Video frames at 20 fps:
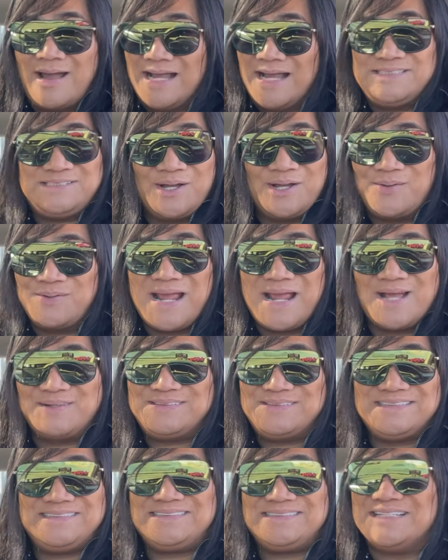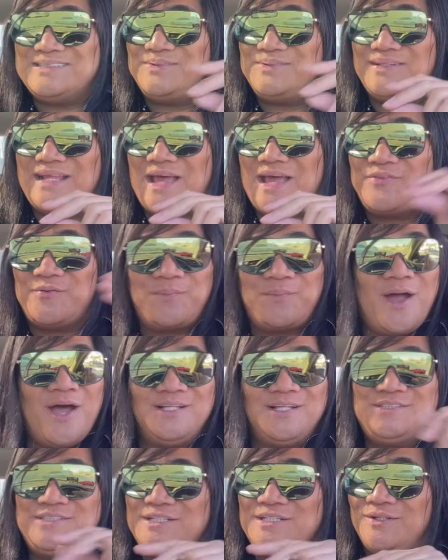I don't have success with
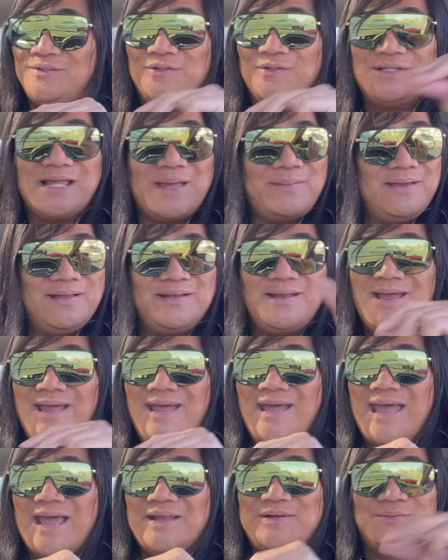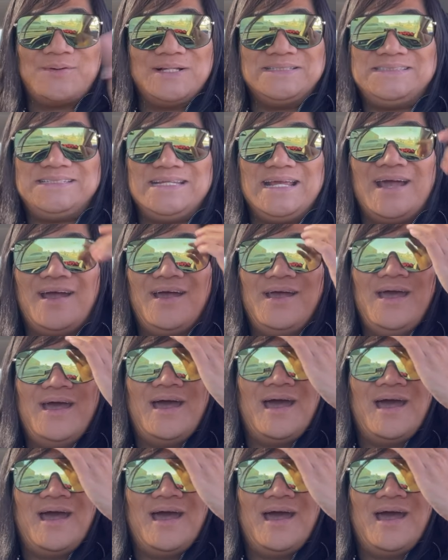Anthropologie, Lululemon, and Aritzia.